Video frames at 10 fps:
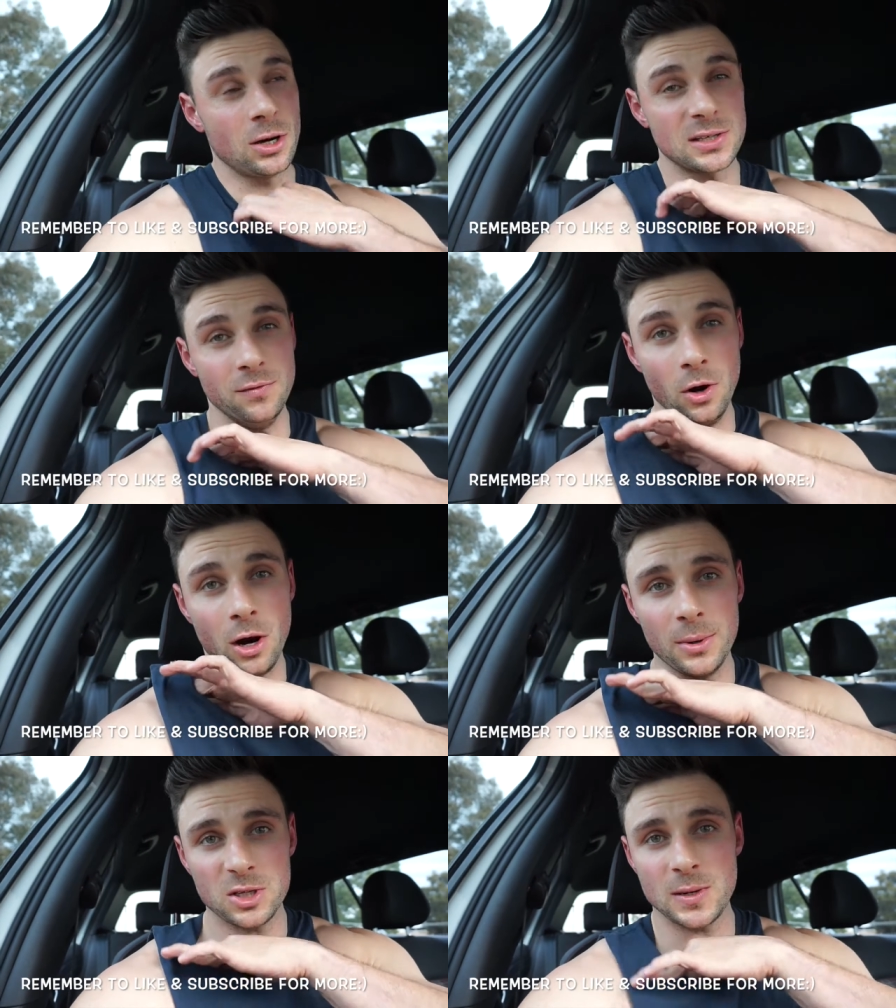nice
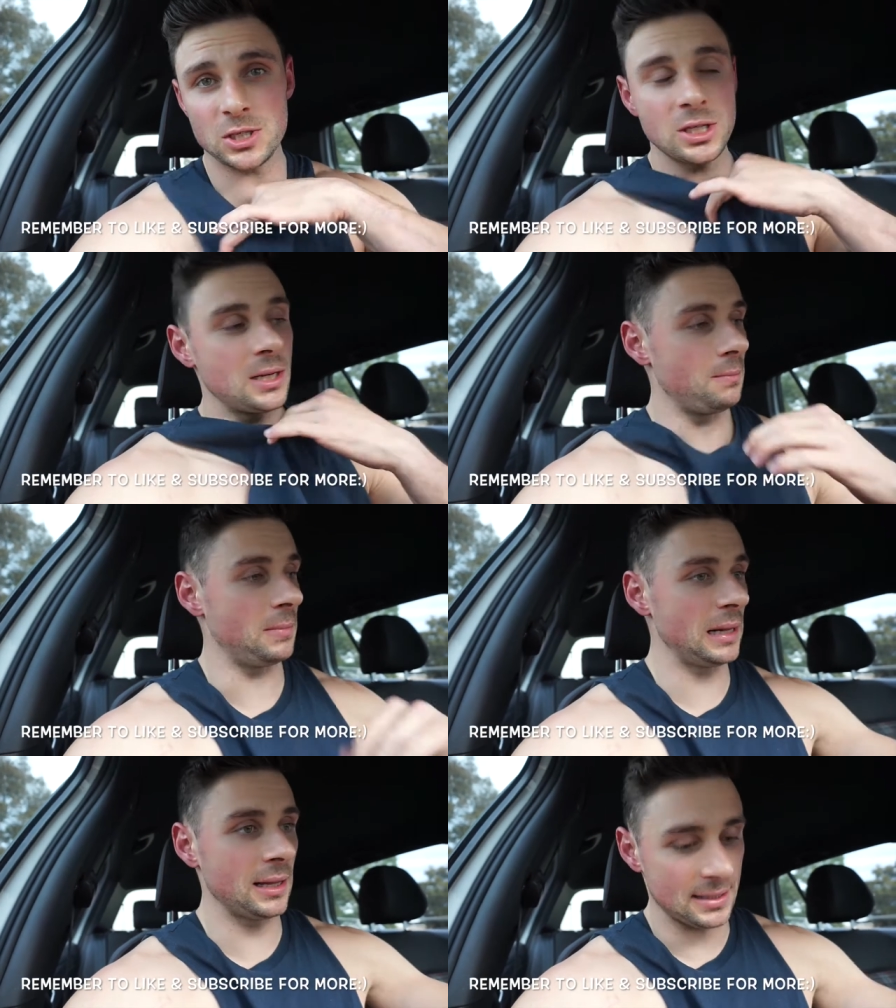environment, especially
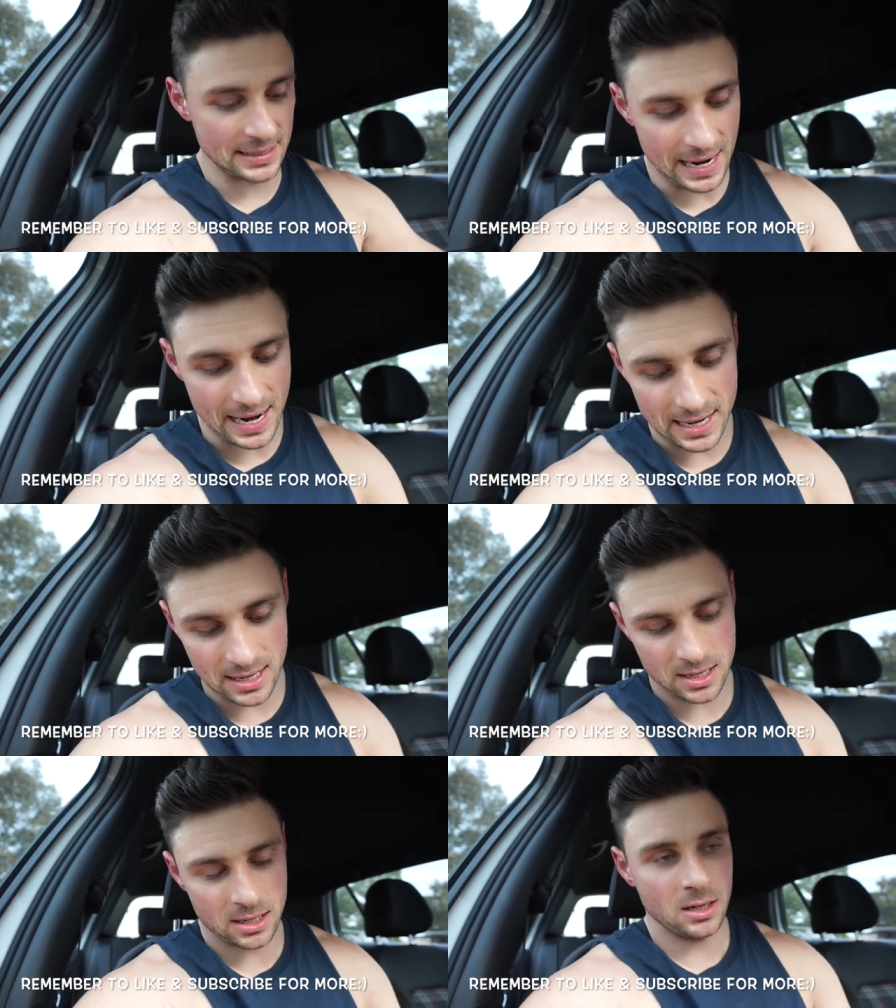middle of the
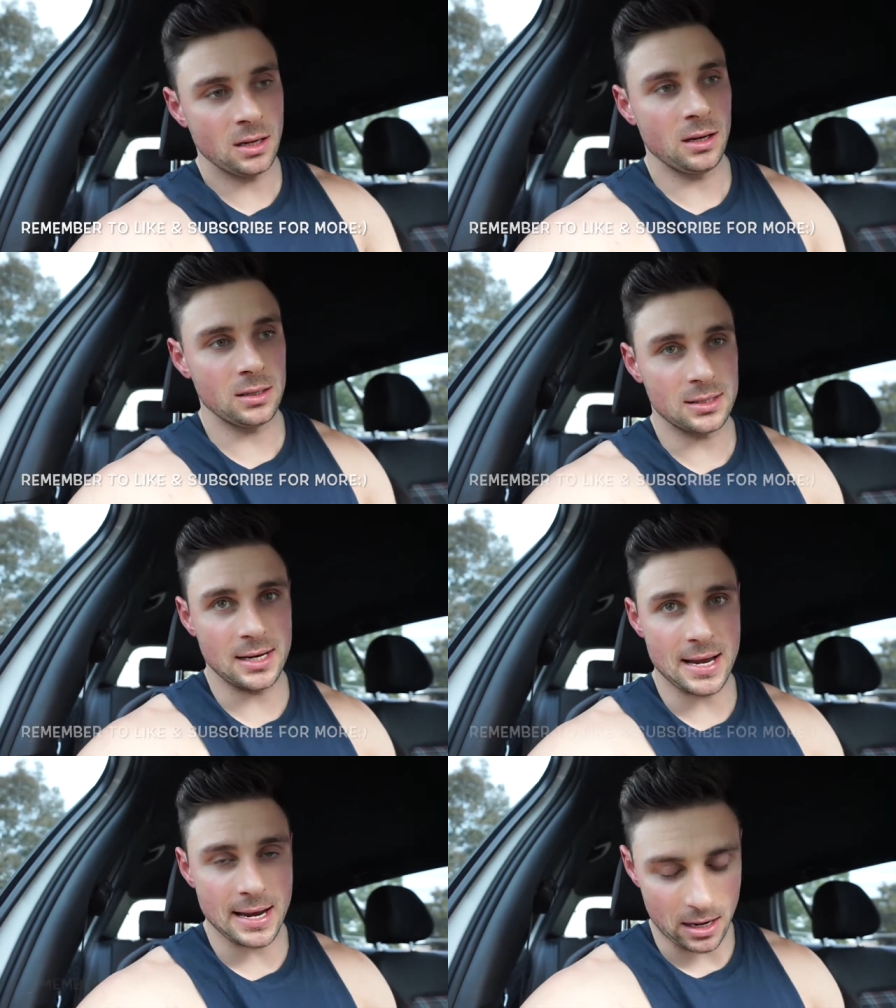day. It's
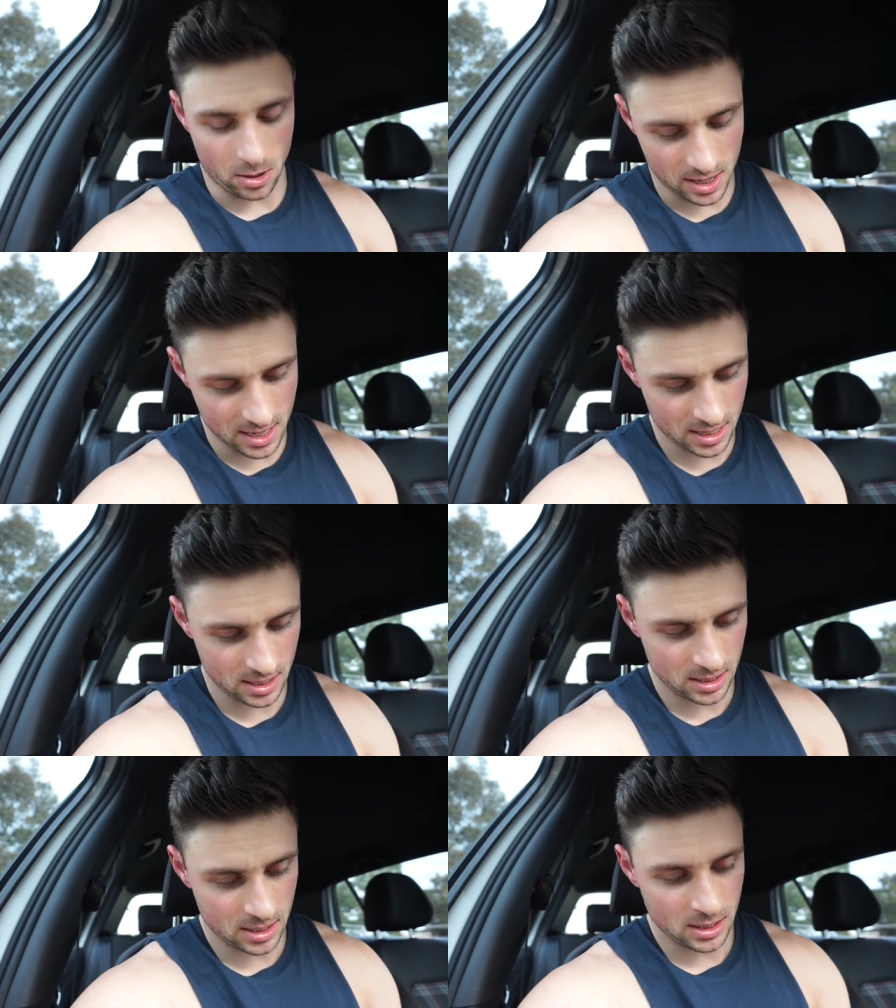now
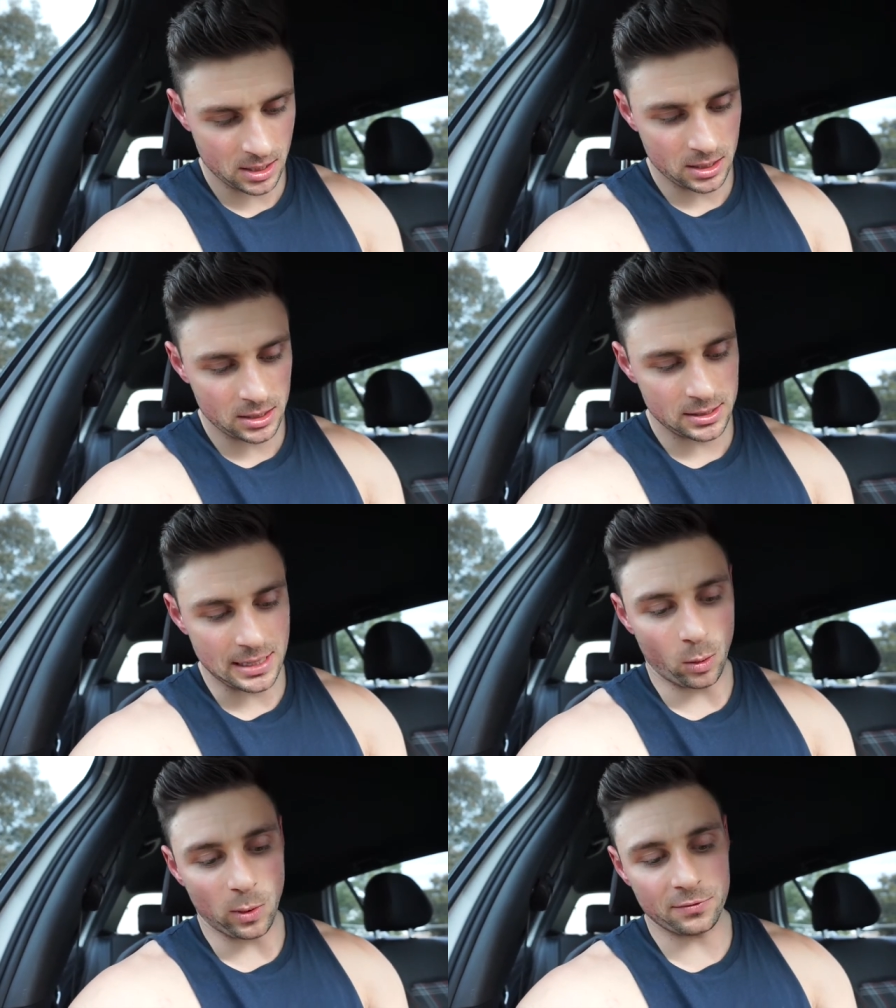it's
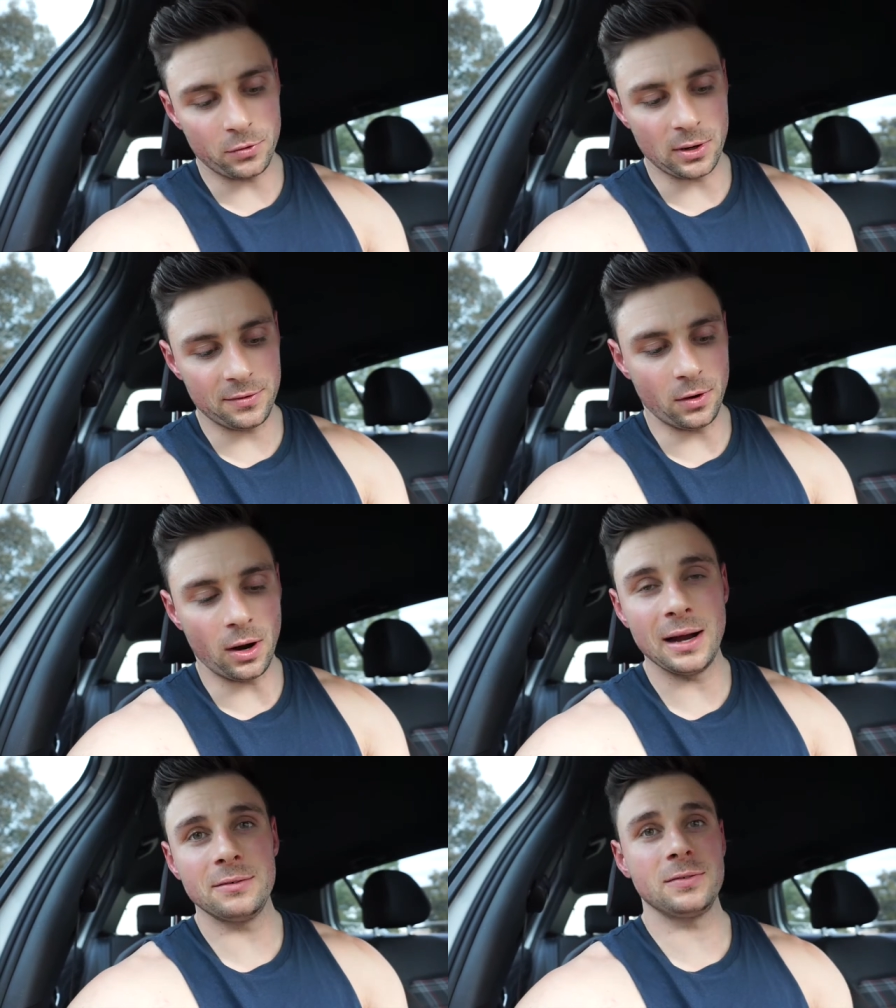now
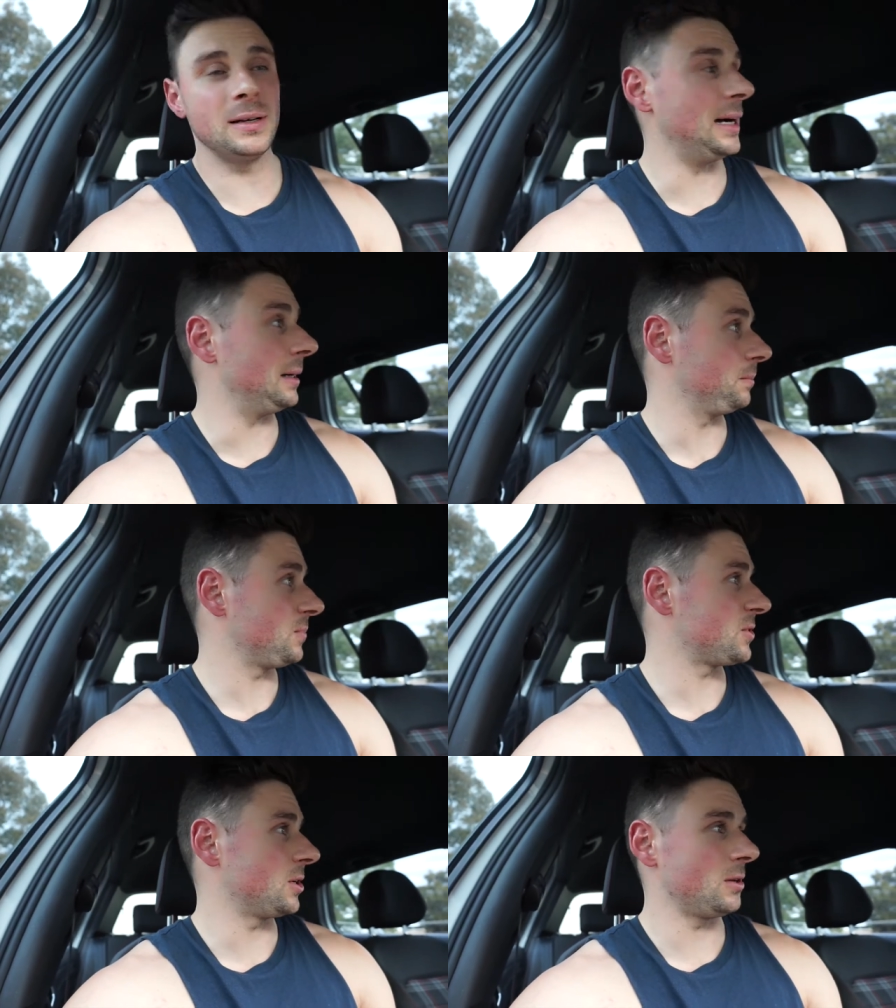1.45, um,
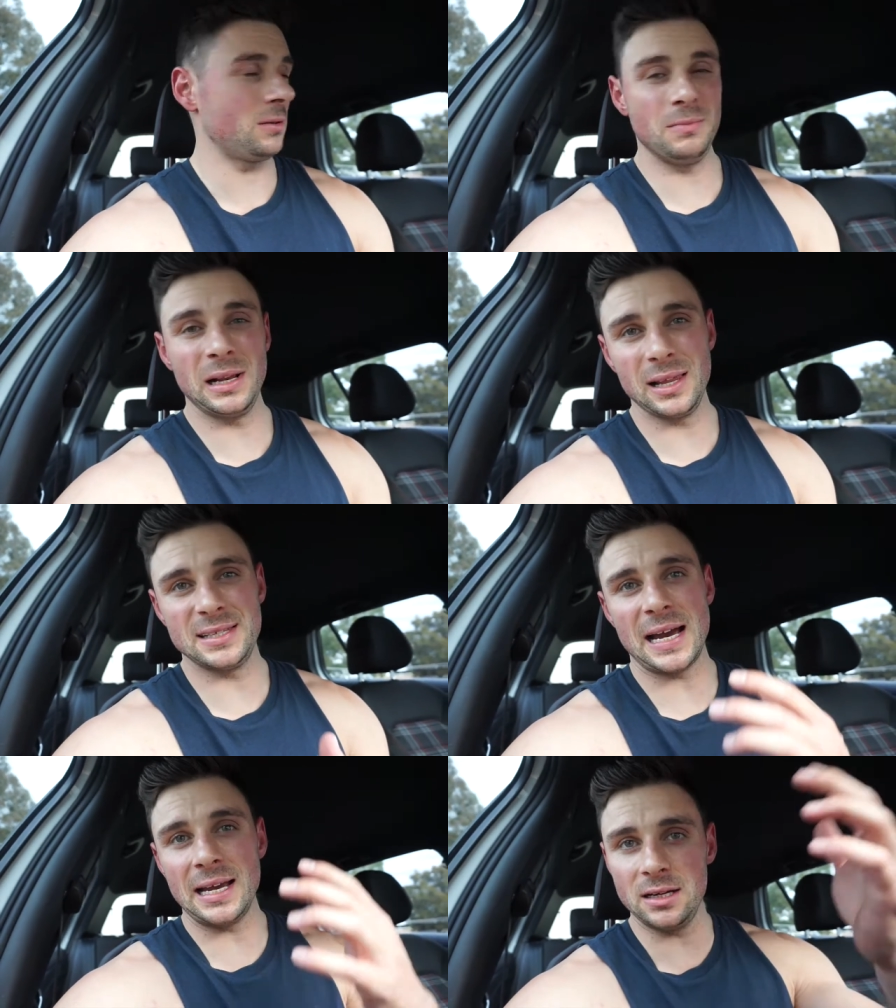so middle of the day,